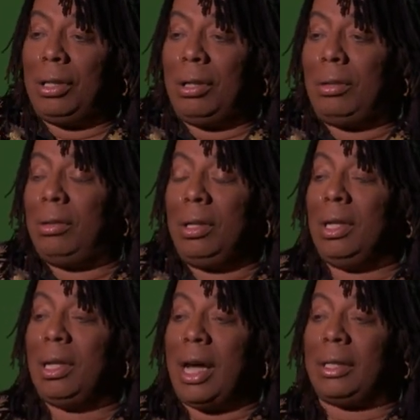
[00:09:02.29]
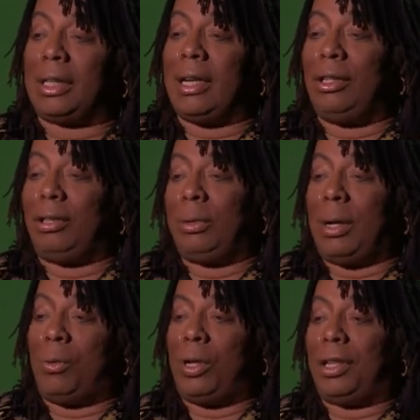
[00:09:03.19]
you know. I could kind of do
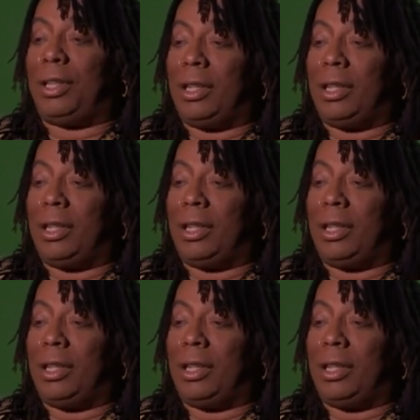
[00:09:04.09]
what I wanted